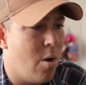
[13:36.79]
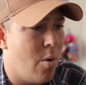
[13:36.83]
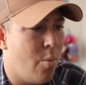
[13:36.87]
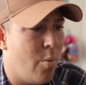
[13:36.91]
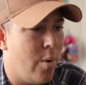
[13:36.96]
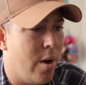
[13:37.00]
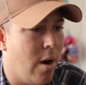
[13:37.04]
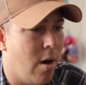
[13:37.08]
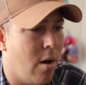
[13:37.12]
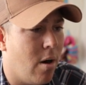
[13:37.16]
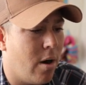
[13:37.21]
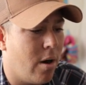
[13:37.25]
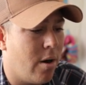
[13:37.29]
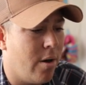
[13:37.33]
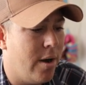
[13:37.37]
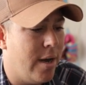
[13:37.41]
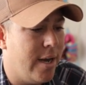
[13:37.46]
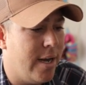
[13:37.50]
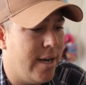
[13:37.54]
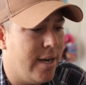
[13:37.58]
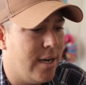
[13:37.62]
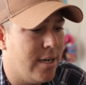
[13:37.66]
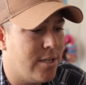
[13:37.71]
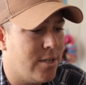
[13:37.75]
We are going
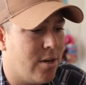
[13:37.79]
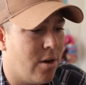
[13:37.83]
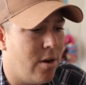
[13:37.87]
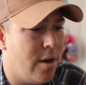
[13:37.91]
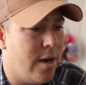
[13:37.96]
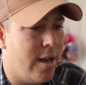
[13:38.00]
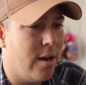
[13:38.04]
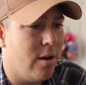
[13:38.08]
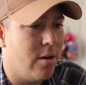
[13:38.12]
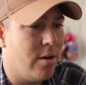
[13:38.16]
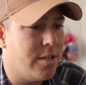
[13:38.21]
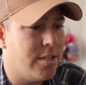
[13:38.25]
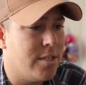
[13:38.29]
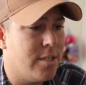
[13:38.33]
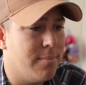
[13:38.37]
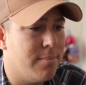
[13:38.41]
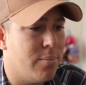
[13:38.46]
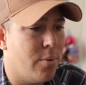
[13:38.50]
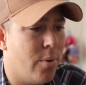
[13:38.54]
to need a Turtonator at some